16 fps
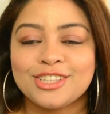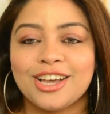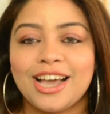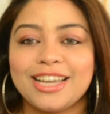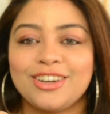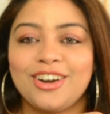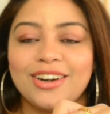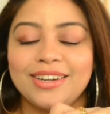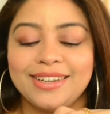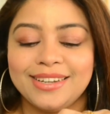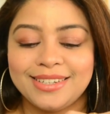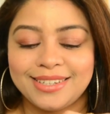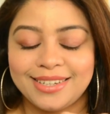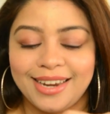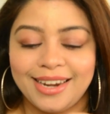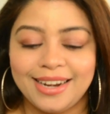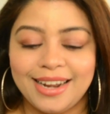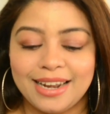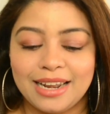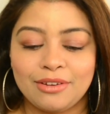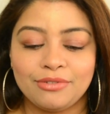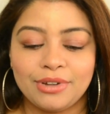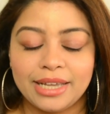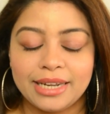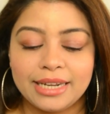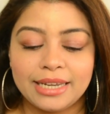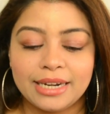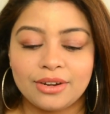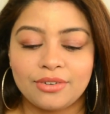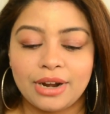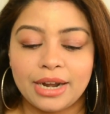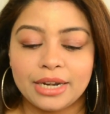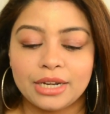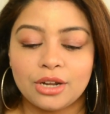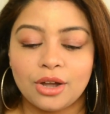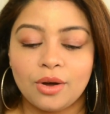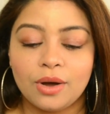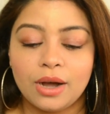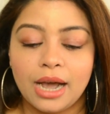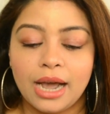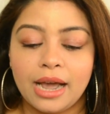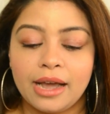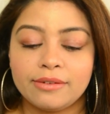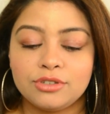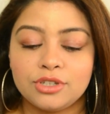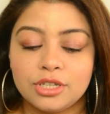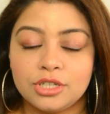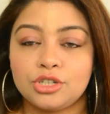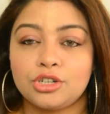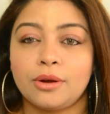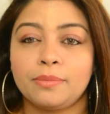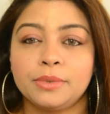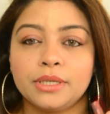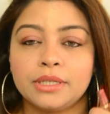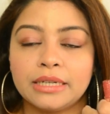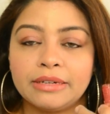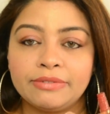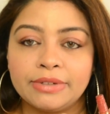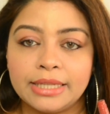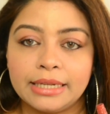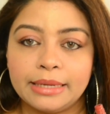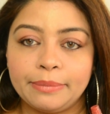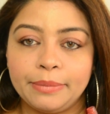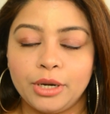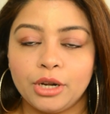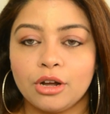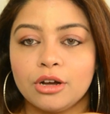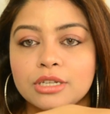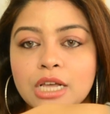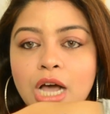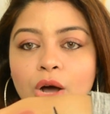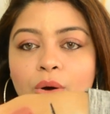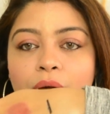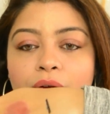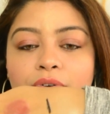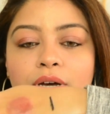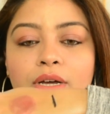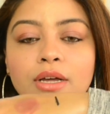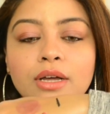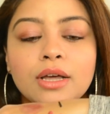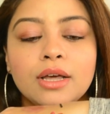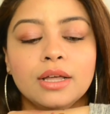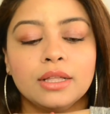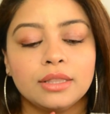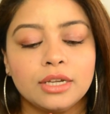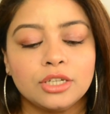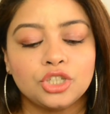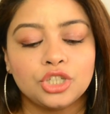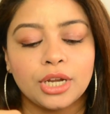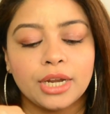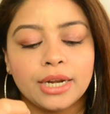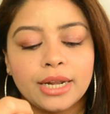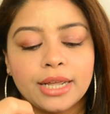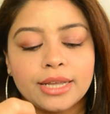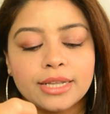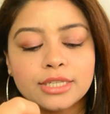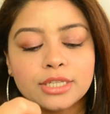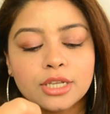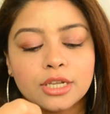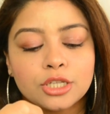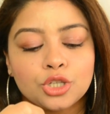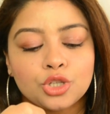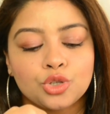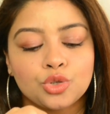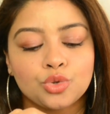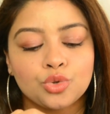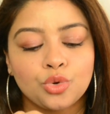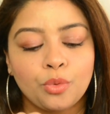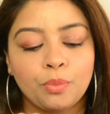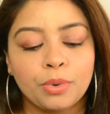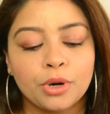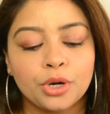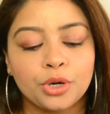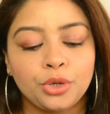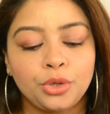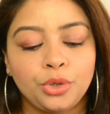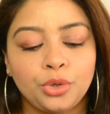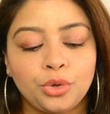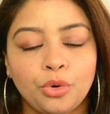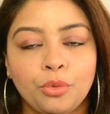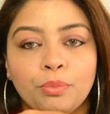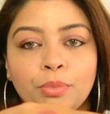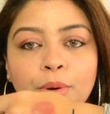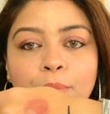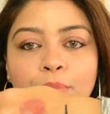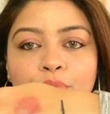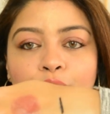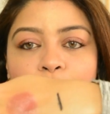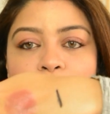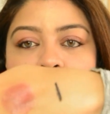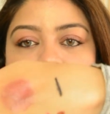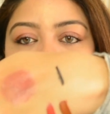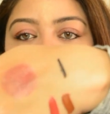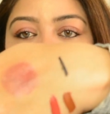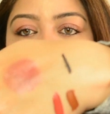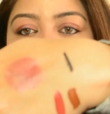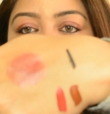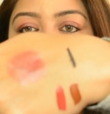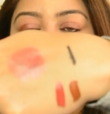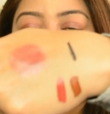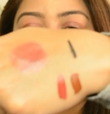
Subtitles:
So I got this shade and I'm wearing it right now. I have just topped it up with a lip gloss. However, the shade is super duper pretty.